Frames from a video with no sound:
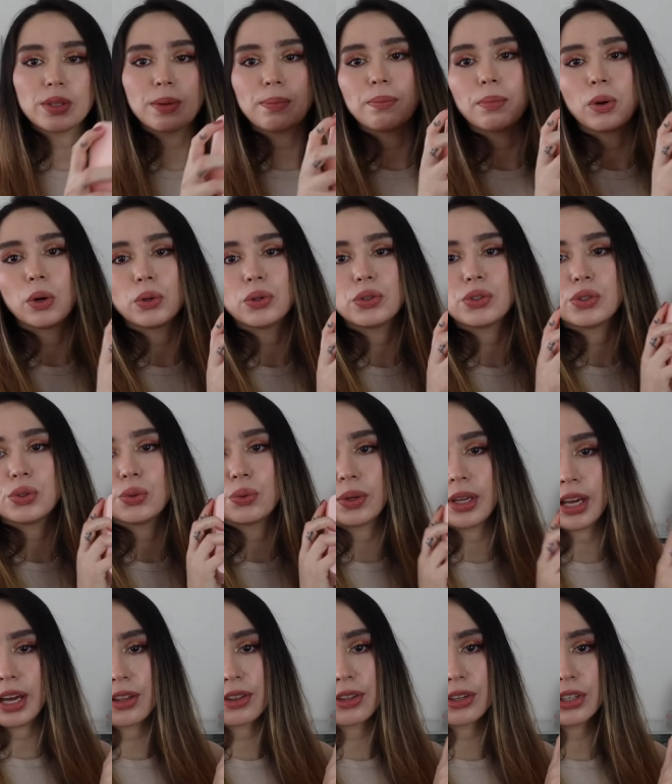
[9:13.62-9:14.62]
them both
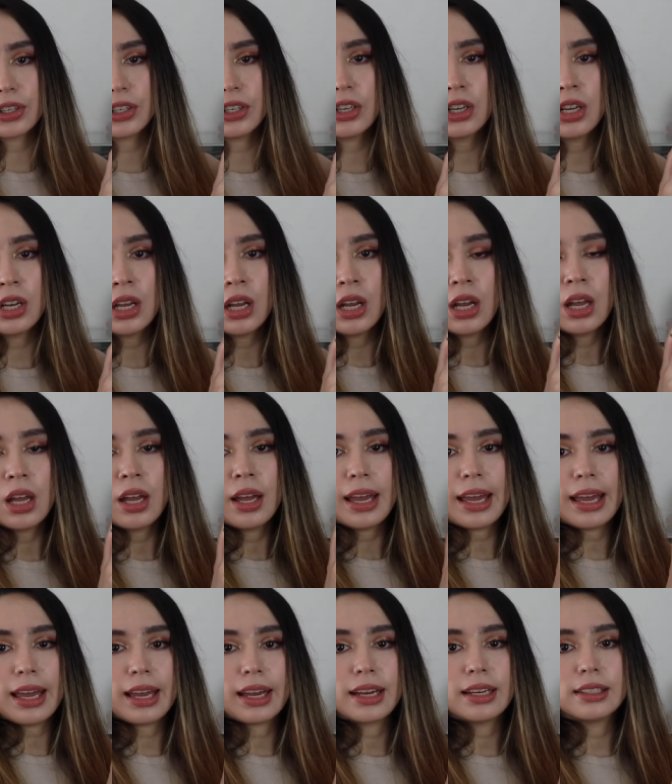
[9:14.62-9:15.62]
together.
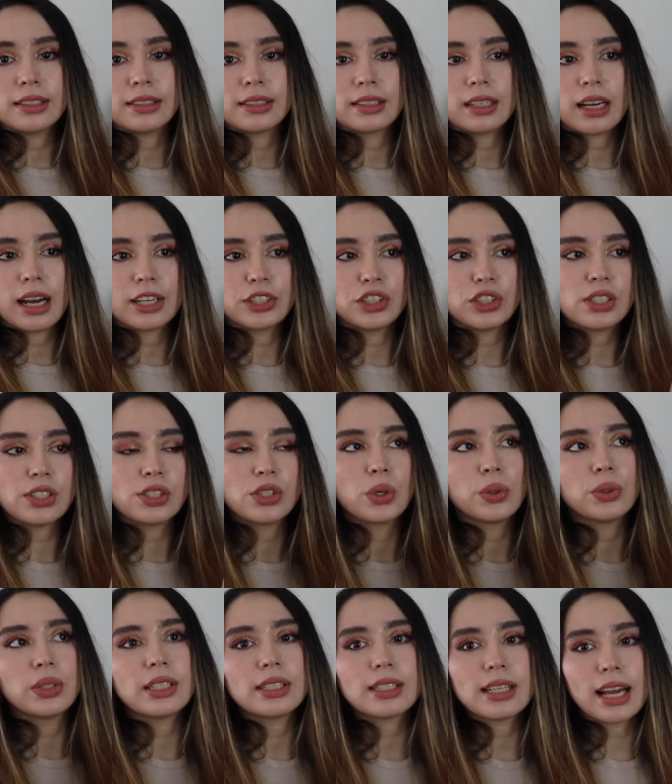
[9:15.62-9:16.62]
And I just
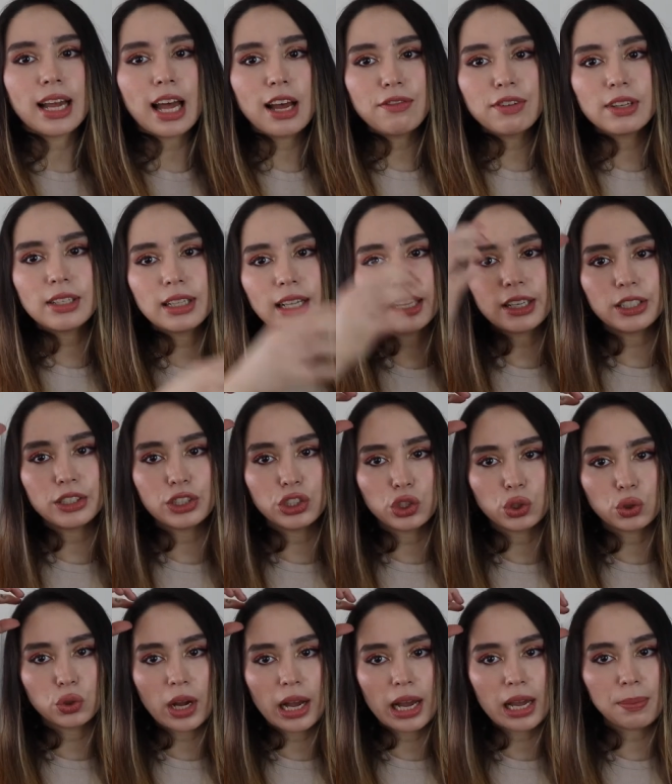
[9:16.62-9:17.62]
noticed I have a little
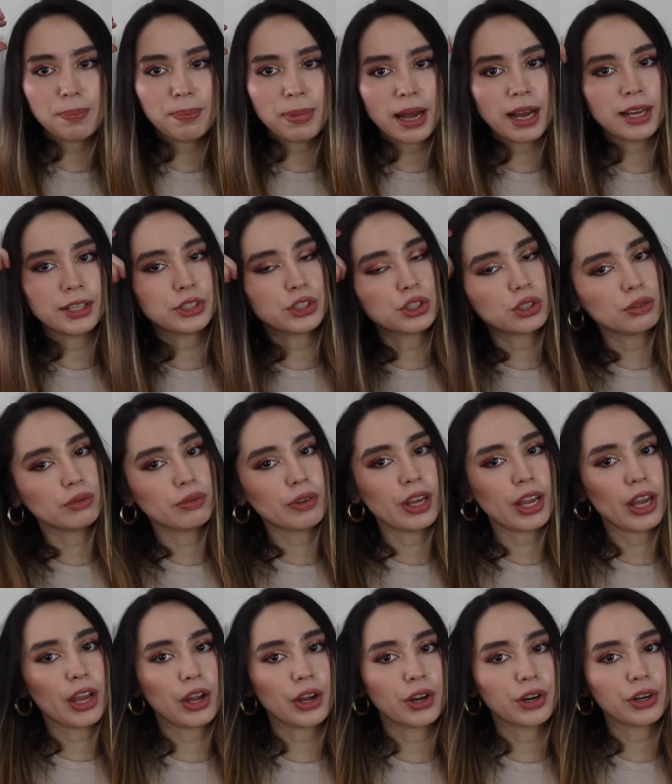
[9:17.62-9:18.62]
dry patch of
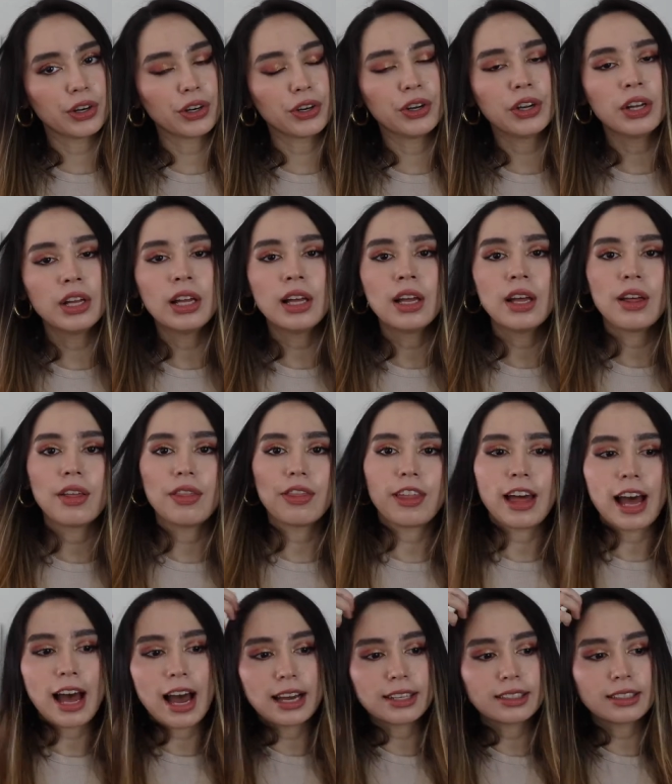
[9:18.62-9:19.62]
hair
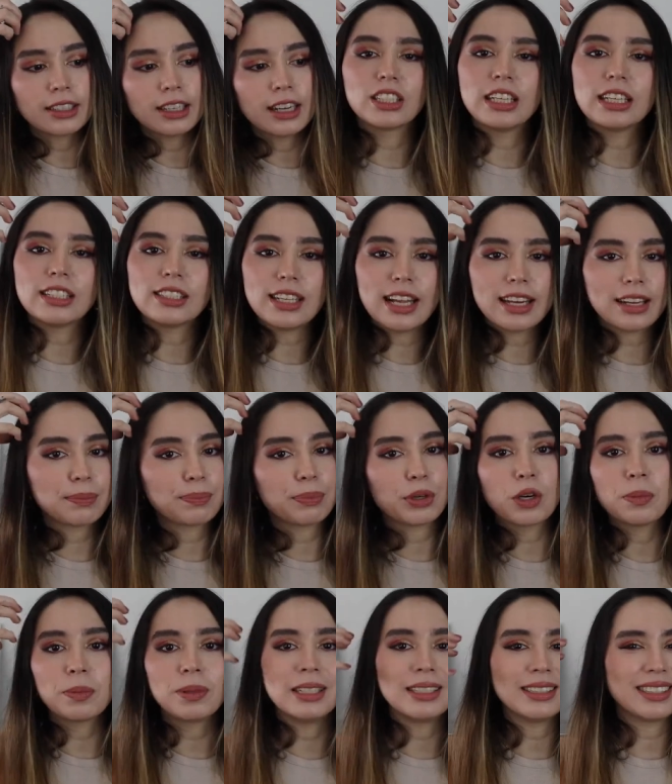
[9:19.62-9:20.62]
that it's like
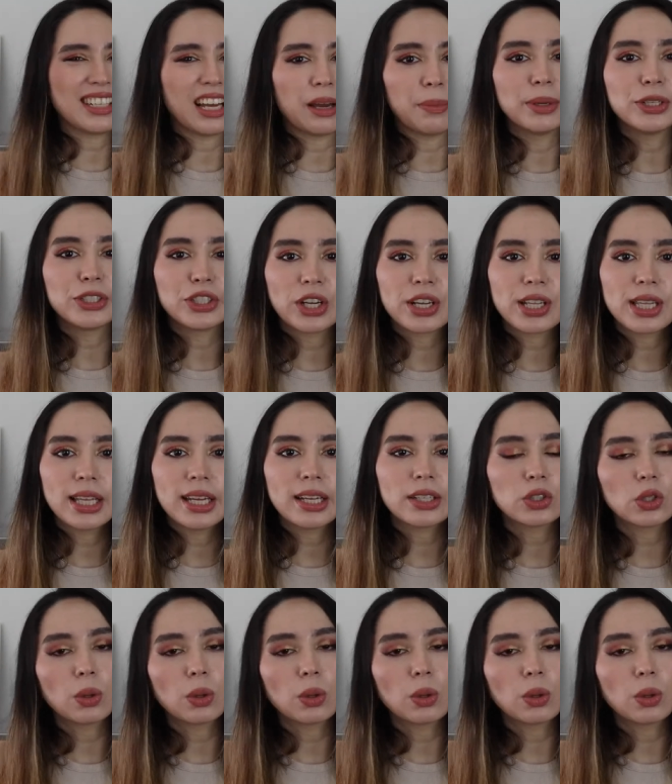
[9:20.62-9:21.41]
permanent damage, I think.